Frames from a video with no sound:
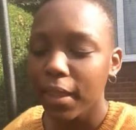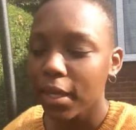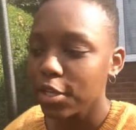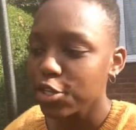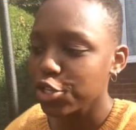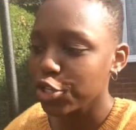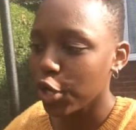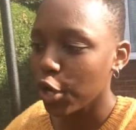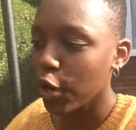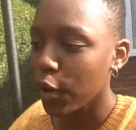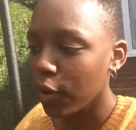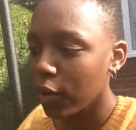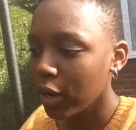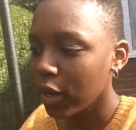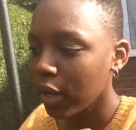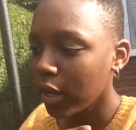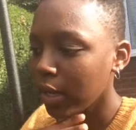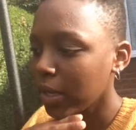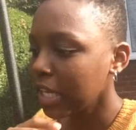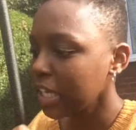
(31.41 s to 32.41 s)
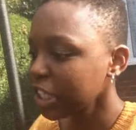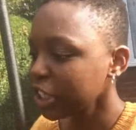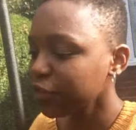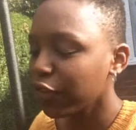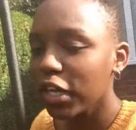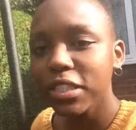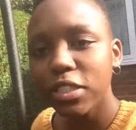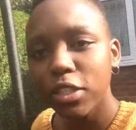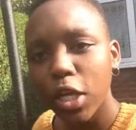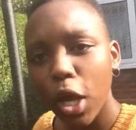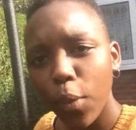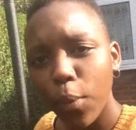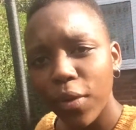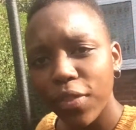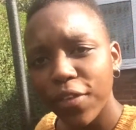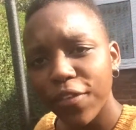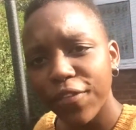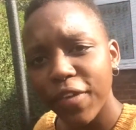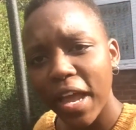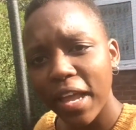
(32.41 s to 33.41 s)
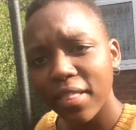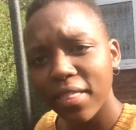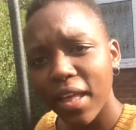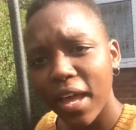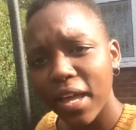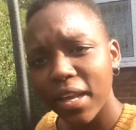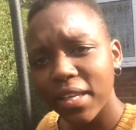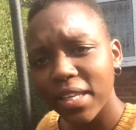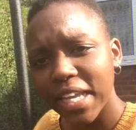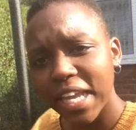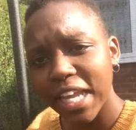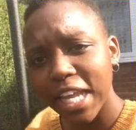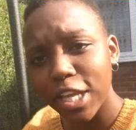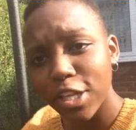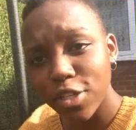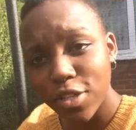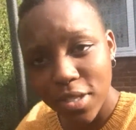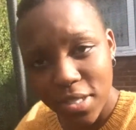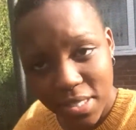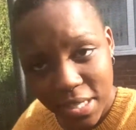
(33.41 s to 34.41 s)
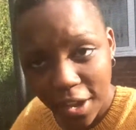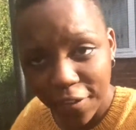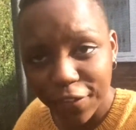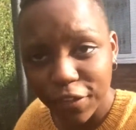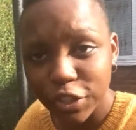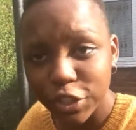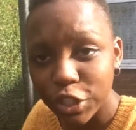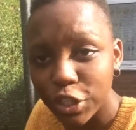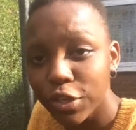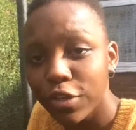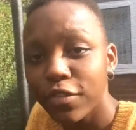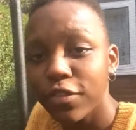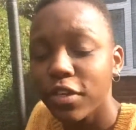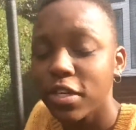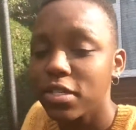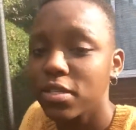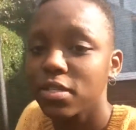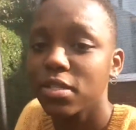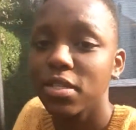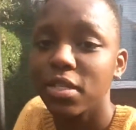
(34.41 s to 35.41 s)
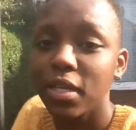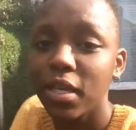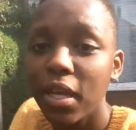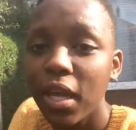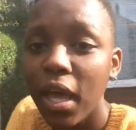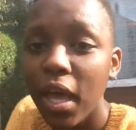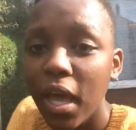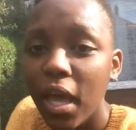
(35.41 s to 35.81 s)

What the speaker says: So let's first start with the fact that getting into Staffordshire University,